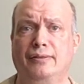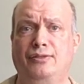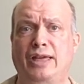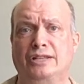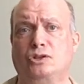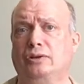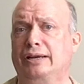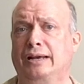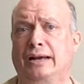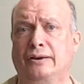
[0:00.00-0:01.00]
that's all I
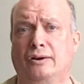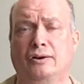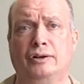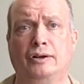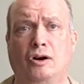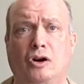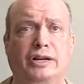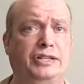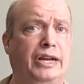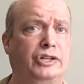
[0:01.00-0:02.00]
got on
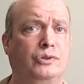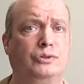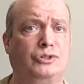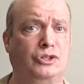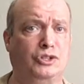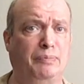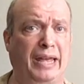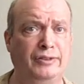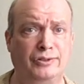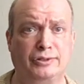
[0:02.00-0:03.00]
architectural
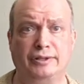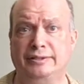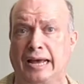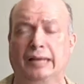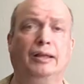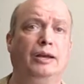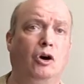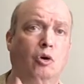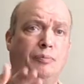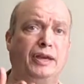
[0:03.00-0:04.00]
suspense. Dal, I
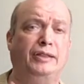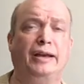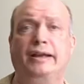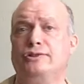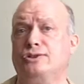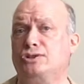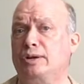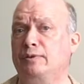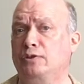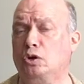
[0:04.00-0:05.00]
hope that answered
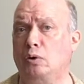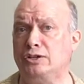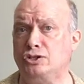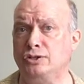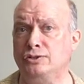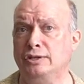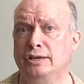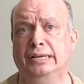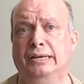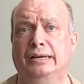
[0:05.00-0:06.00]
some of your questions.
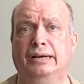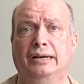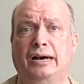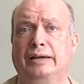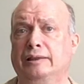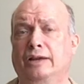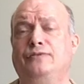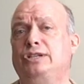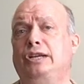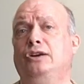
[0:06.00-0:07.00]
I'd love
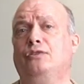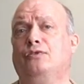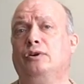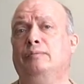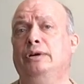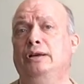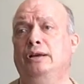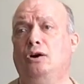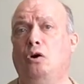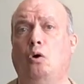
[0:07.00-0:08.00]
to hear from
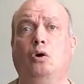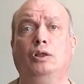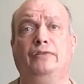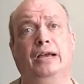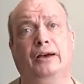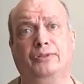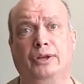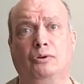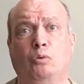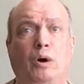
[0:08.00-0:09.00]
all of you out
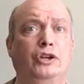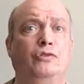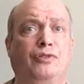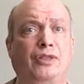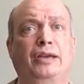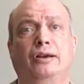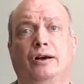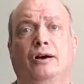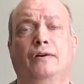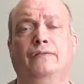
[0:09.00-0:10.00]
there on what you think
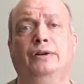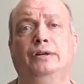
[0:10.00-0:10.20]
of